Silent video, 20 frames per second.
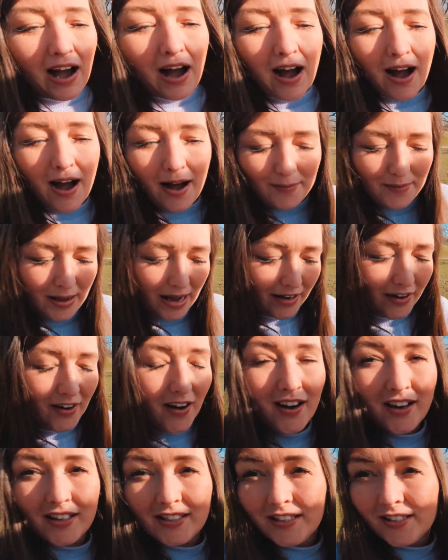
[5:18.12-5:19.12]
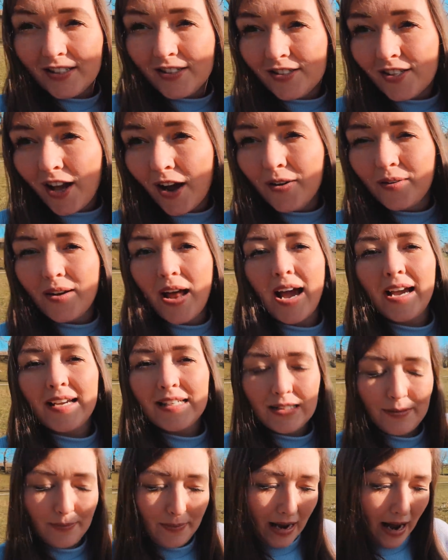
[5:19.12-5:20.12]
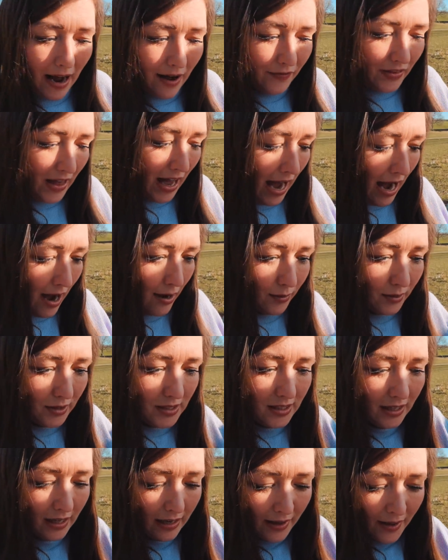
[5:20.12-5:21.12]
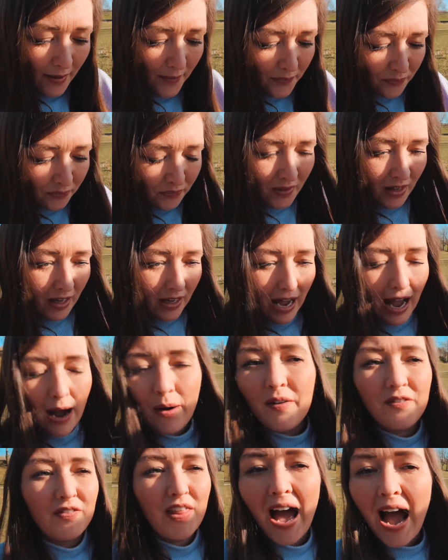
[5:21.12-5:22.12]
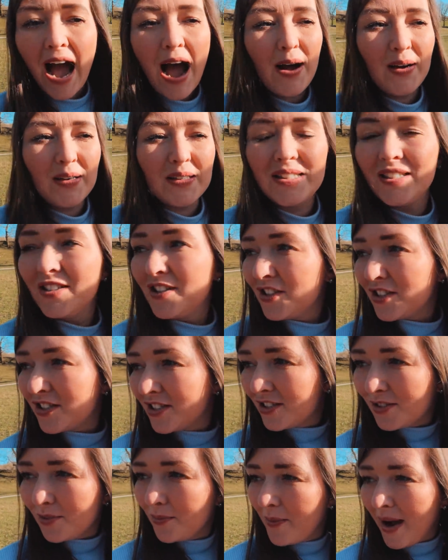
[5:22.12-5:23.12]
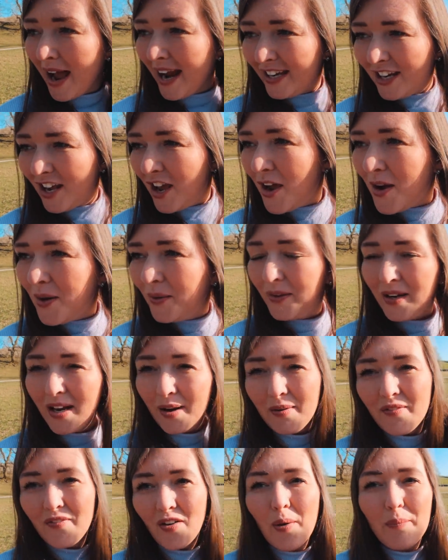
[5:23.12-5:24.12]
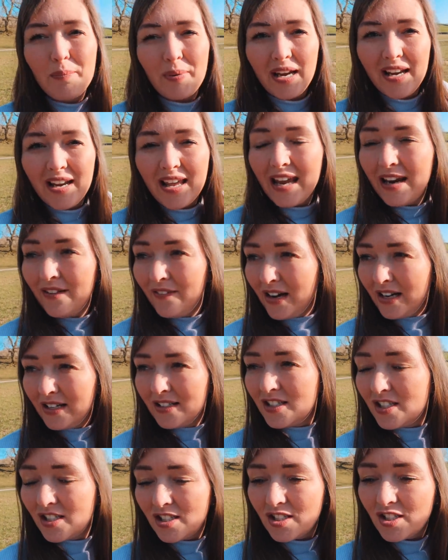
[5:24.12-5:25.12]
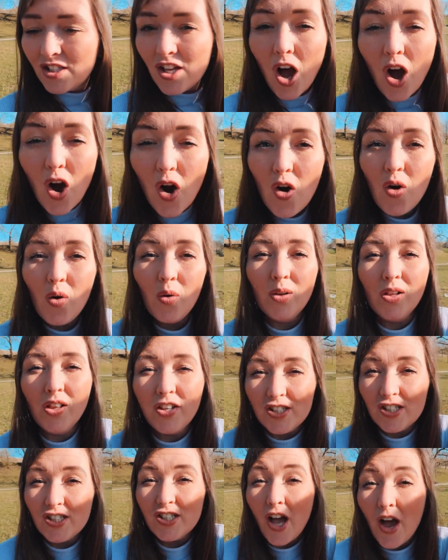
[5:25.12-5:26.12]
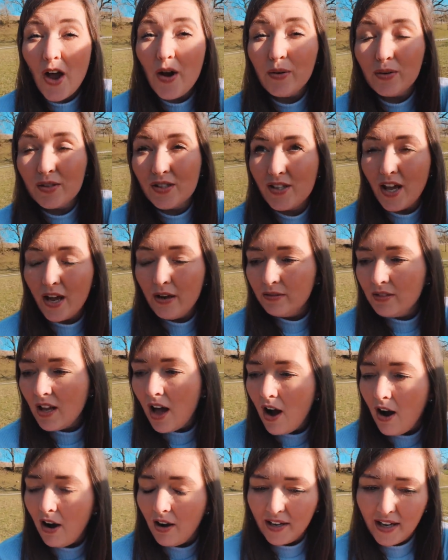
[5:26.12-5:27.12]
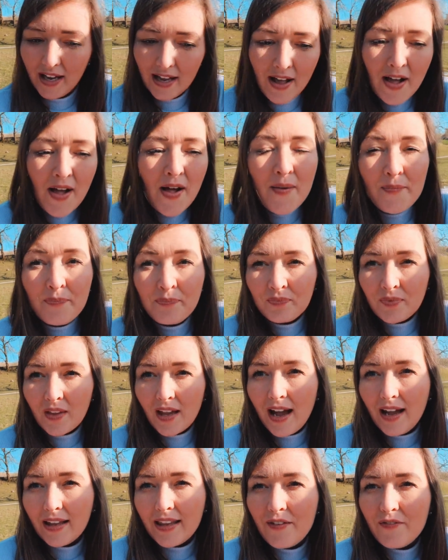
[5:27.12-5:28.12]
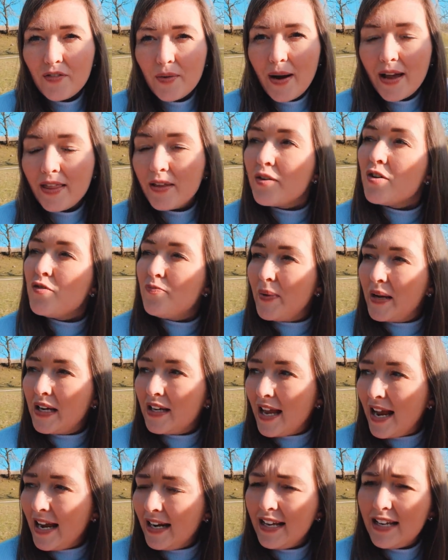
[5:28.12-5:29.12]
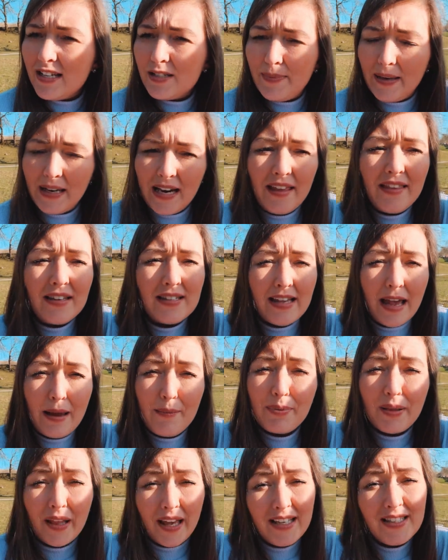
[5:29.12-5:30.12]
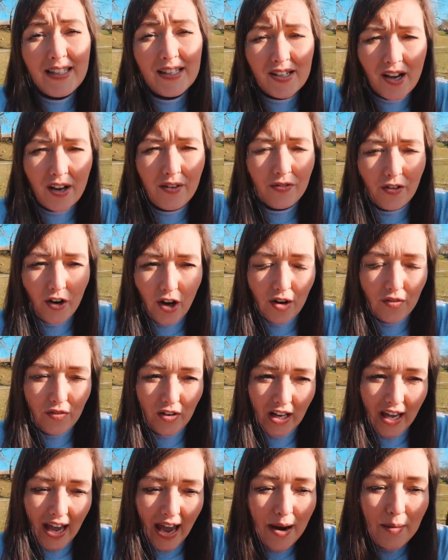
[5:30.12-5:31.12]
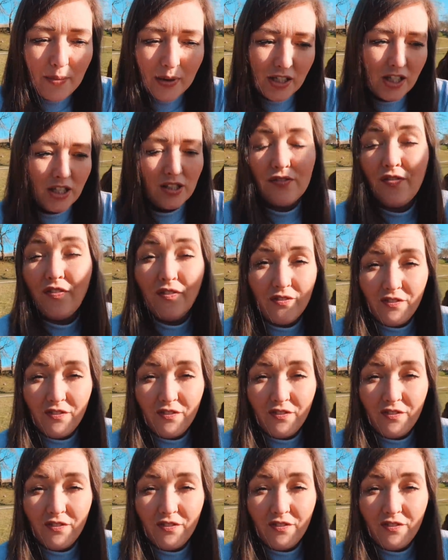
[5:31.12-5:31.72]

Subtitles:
Oh my gosh, it's so nice to be out of the house. Out of the house, so, and just nice. Somewhere new. You know, we've not been here in so long. And everywhere that we've been lately has been like the same places over and over again, which is